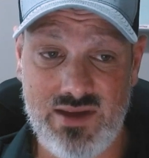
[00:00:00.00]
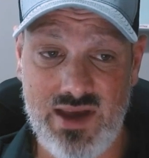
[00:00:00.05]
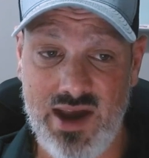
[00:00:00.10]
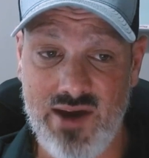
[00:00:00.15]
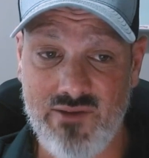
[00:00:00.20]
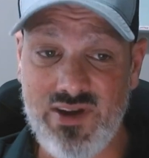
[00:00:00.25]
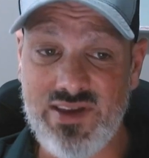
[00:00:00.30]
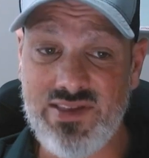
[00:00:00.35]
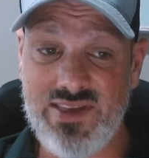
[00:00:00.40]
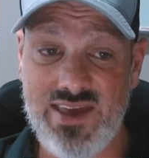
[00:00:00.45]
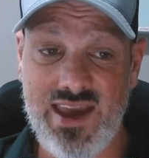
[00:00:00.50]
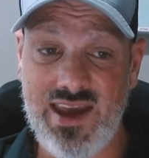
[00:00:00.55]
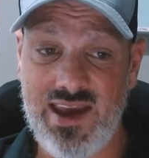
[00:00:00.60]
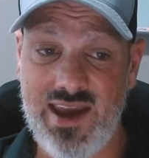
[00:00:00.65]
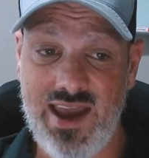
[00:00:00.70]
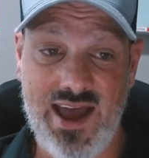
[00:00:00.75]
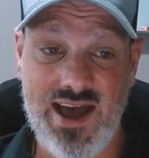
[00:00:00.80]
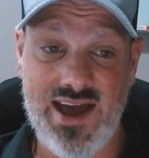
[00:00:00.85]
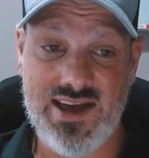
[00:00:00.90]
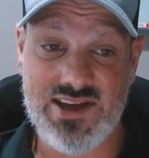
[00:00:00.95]

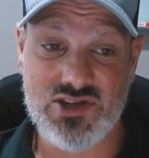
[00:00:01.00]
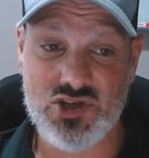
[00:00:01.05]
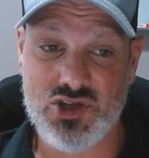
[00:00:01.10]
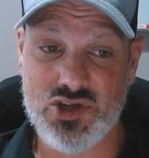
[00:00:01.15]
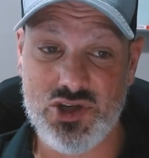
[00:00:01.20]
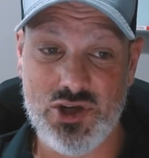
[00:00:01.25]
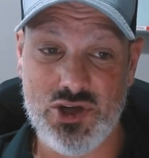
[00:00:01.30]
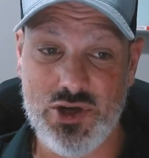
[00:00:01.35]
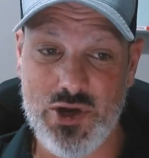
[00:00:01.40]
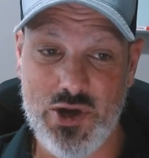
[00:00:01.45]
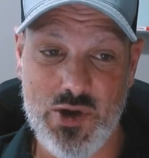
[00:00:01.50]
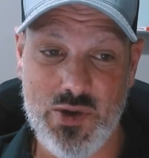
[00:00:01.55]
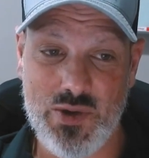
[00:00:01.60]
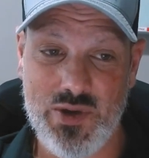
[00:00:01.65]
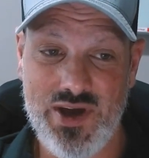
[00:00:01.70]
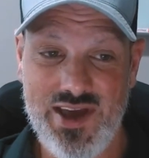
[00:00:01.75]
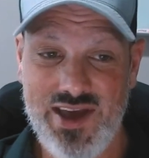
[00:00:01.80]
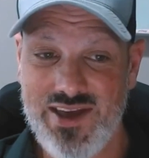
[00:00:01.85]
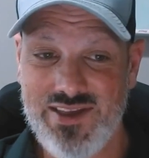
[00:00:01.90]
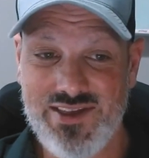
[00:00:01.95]
everything has,
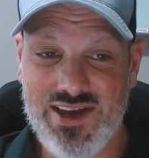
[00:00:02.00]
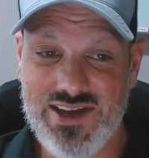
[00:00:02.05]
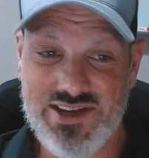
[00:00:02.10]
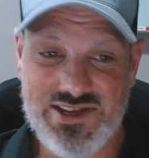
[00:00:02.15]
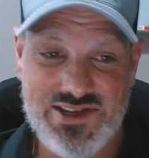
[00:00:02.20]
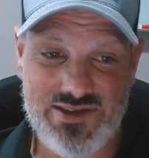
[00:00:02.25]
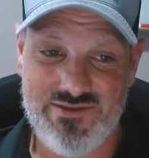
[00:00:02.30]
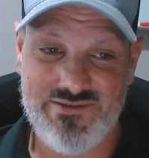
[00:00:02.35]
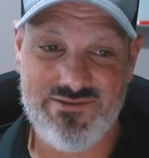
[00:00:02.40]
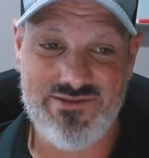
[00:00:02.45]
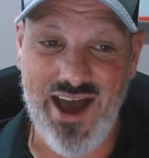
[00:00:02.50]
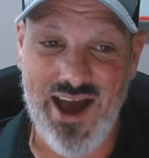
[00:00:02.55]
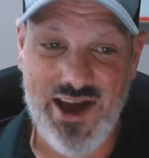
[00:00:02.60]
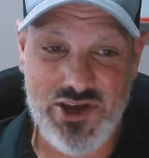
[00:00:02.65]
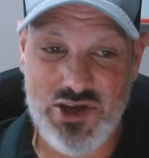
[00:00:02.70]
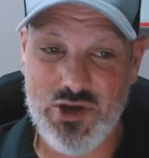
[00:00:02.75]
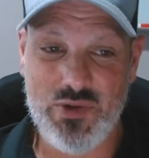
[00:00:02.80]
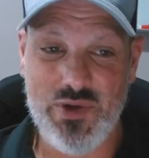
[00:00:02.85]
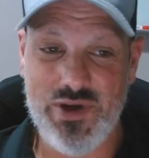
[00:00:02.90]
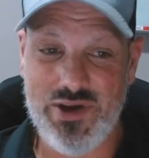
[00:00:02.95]
this
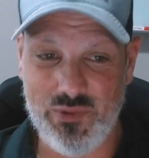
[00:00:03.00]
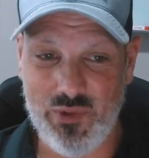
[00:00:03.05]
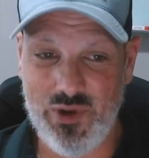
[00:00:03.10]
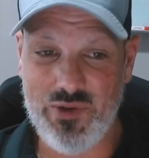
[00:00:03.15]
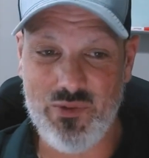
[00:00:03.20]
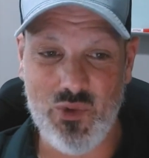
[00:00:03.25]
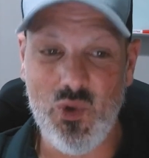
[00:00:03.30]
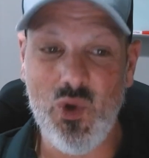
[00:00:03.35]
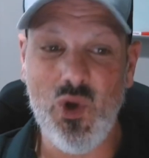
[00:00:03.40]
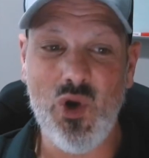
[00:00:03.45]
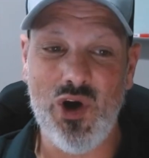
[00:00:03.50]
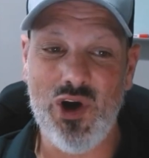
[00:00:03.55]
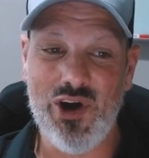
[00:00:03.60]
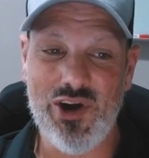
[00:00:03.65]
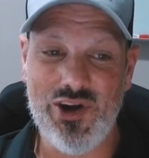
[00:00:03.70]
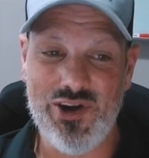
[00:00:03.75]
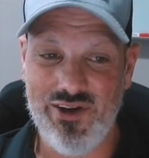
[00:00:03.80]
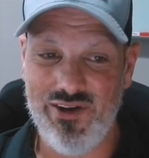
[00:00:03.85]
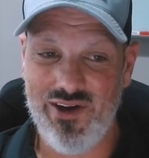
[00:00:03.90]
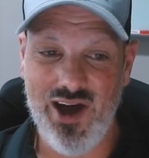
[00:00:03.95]
value and
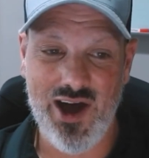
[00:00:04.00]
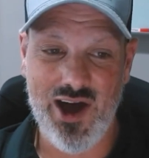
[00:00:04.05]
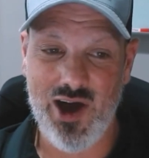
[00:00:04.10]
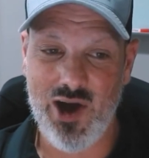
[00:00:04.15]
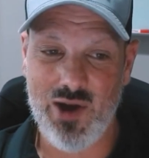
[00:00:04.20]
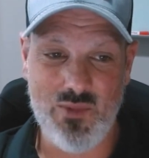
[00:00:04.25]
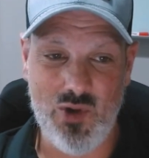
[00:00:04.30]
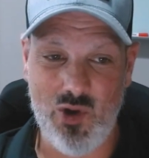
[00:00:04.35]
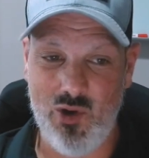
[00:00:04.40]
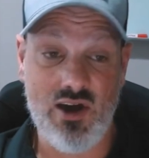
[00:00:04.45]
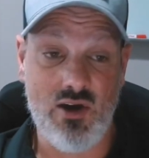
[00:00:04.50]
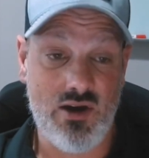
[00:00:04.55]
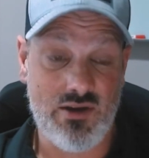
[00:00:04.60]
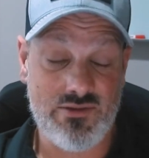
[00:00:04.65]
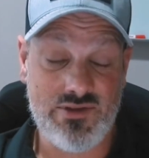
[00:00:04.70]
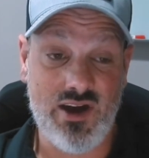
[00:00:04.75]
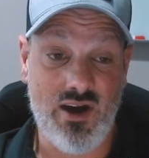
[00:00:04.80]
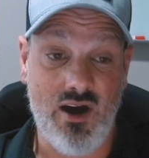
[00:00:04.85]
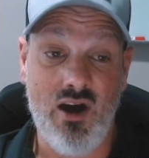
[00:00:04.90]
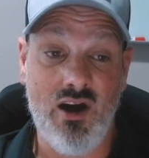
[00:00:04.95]
reward, or
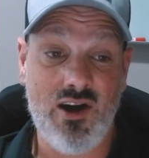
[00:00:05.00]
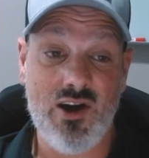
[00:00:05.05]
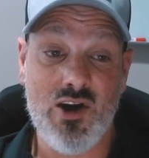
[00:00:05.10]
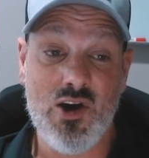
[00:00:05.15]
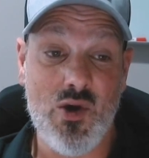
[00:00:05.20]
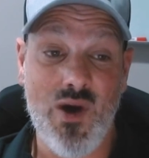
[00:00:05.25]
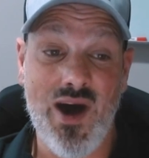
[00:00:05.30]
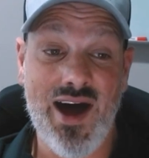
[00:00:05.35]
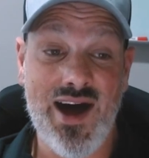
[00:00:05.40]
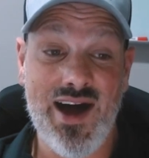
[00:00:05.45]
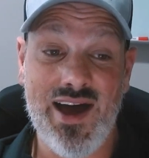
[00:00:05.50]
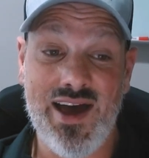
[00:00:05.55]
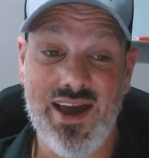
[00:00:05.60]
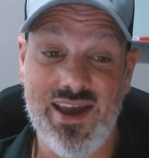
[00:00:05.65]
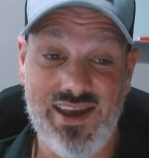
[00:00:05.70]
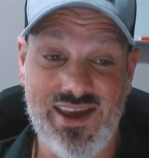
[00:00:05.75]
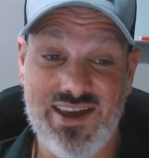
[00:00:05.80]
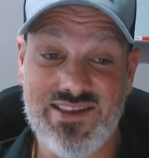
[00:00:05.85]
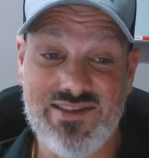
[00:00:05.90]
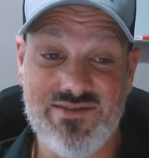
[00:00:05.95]
the
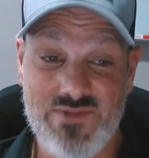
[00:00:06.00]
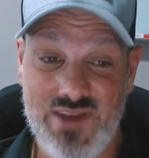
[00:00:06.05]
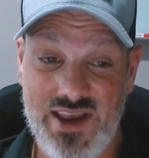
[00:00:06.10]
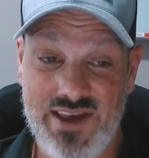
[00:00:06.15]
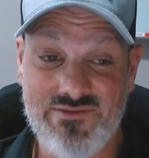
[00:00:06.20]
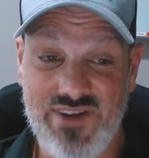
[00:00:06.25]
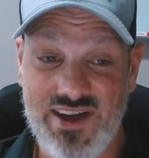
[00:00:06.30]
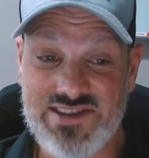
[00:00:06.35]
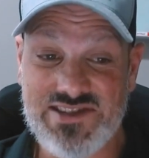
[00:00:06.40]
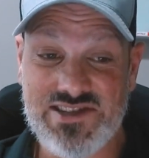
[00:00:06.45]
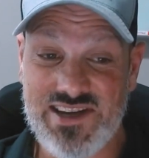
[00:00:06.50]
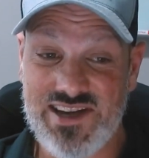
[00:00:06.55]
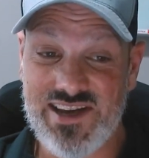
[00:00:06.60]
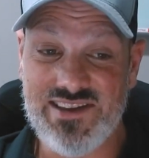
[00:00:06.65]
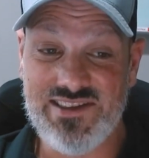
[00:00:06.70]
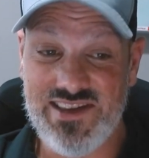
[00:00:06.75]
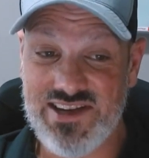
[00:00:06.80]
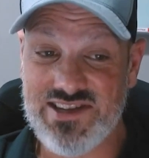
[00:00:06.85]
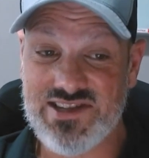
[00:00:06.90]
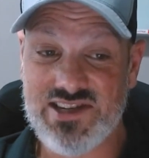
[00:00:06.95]
ROI in investing
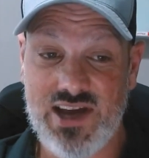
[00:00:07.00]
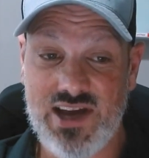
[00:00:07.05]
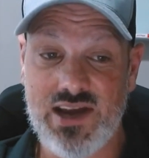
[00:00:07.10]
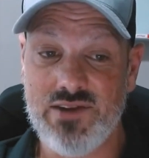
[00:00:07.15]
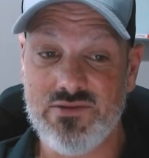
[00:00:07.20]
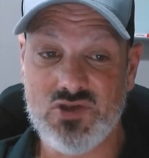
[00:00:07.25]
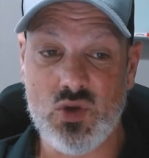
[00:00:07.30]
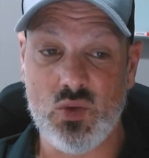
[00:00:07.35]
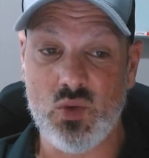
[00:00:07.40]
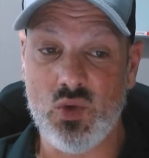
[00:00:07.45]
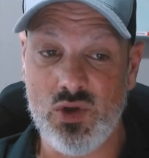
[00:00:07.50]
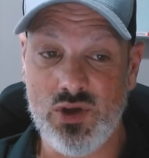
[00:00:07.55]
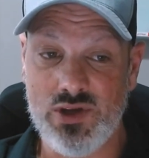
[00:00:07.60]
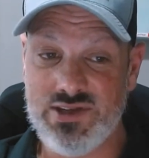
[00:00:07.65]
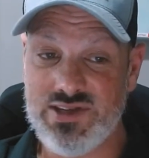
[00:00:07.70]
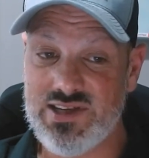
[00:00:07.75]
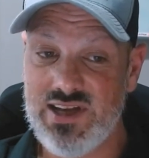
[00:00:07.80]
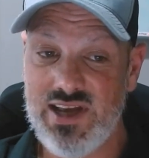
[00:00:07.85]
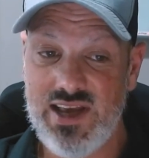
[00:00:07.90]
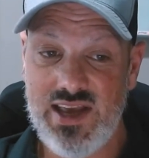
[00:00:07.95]
in these kind of
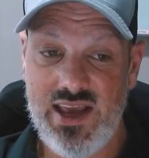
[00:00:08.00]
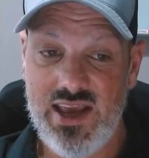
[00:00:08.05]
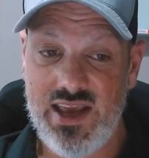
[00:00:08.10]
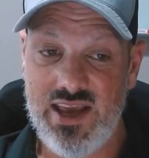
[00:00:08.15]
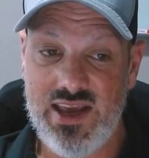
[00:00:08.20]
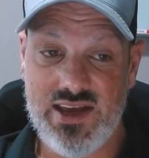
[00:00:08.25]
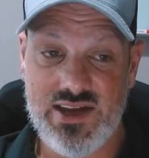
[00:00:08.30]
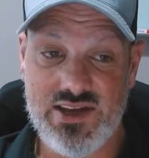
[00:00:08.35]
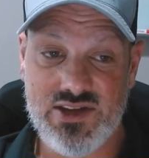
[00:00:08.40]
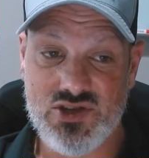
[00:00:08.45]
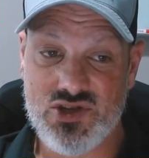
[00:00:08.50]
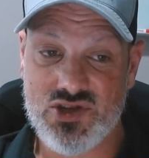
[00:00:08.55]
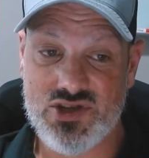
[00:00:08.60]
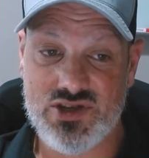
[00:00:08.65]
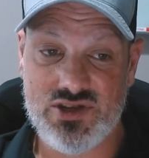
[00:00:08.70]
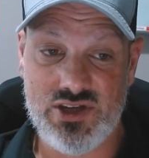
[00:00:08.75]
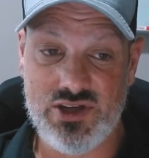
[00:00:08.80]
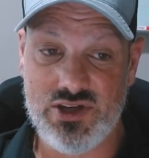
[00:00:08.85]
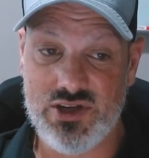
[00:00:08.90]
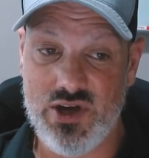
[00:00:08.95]
tools
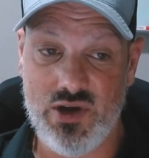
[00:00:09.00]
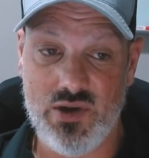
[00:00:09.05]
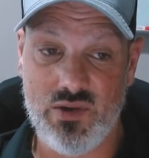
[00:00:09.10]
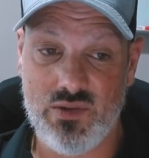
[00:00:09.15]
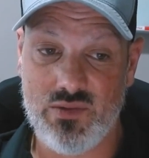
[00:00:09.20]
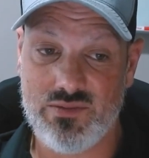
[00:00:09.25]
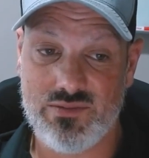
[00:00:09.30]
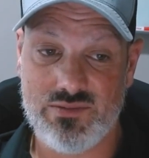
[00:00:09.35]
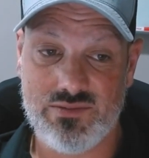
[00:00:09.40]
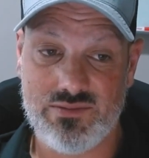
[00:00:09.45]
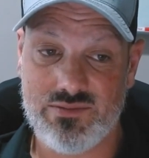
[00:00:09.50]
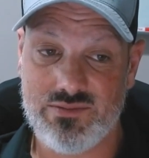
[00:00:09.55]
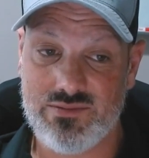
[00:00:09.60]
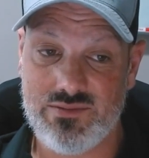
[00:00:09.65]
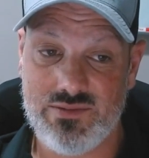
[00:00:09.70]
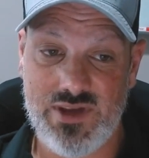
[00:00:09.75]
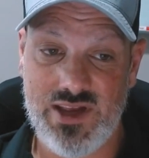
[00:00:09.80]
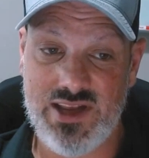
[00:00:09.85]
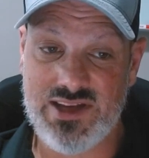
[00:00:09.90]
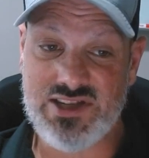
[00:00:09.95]
is,
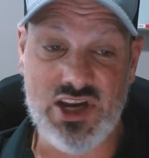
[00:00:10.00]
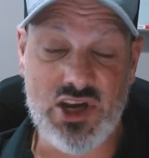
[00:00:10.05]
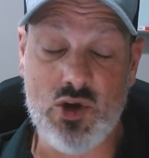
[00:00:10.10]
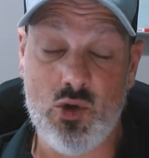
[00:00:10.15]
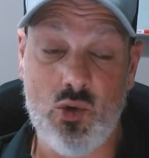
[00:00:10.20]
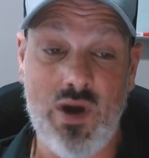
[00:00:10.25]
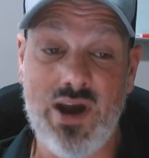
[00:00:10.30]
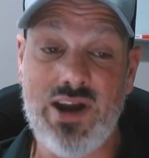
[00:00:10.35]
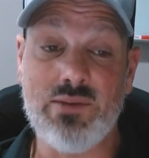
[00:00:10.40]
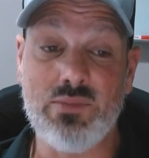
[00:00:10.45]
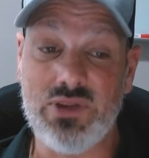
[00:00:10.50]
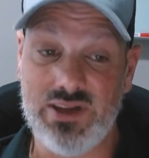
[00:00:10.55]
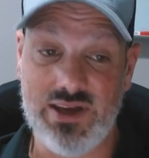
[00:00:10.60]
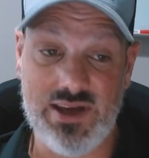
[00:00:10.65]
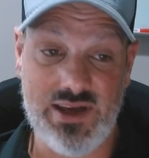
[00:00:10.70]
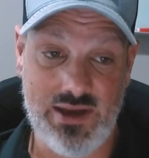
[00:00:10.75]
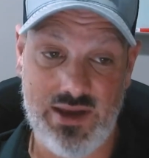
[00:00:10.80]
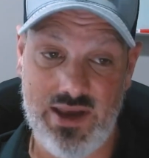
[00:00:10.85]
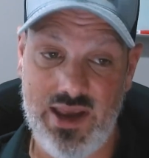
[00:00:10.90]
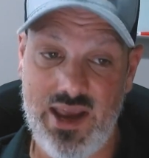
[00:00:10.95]
it's
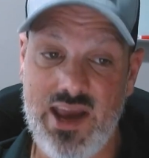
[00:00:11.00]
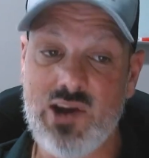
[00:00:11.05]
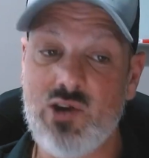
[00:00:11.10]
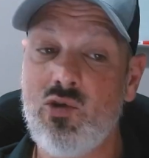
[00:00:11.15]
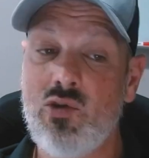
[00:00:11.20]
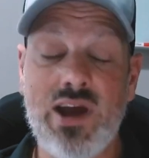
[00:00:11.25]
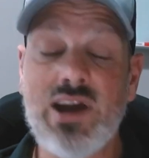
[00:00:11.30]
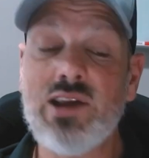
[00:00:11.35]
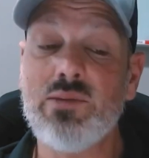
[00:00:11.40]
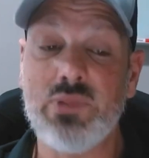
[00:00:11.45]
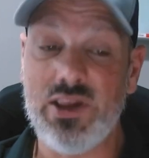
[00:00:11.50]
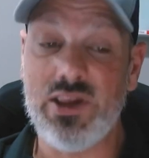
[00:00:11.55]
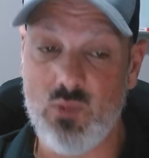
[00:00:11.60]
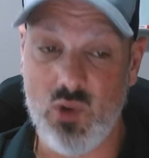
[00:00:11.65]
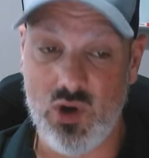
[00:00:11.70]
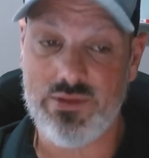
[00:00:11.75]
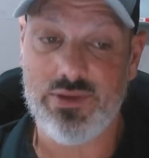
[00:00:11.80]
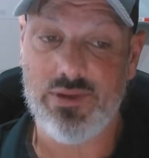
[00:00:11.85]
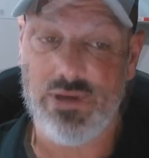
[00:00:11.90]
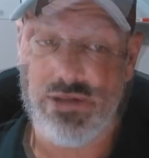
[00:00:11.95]
incredibly
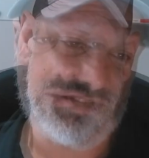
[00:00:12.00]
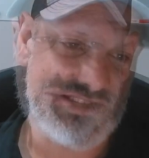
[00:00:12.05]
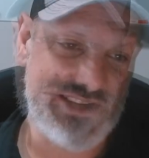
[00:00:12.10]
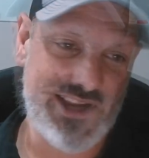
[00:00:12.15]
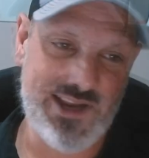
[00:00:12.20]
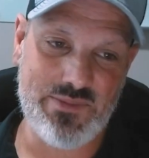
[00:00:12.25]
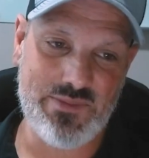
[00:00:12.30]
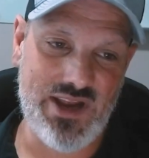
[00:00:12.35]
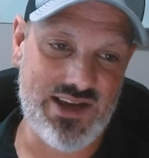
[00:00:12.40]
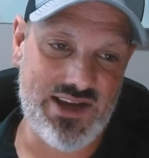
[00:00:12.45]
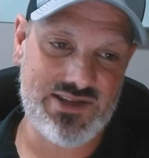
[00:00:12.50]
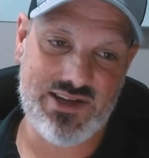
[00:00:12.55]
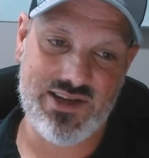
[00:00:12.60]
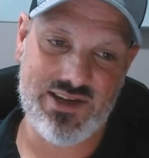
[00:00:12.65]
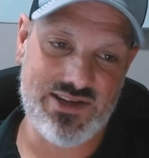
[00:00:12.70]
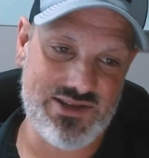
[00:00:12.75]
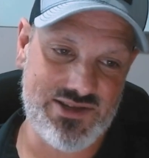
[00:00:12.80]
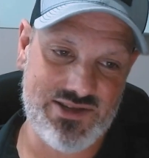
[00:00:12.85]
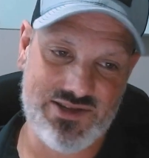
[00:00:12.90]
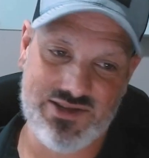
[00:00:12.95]
worth it.
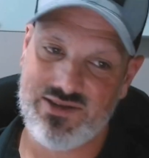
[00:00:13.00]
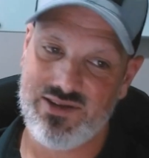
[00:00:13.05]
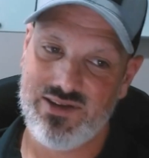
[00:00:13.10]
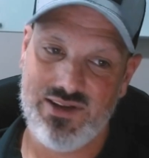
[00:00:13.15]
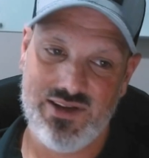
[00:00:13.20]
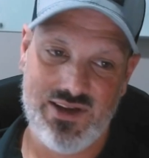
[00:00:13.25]
Samdesk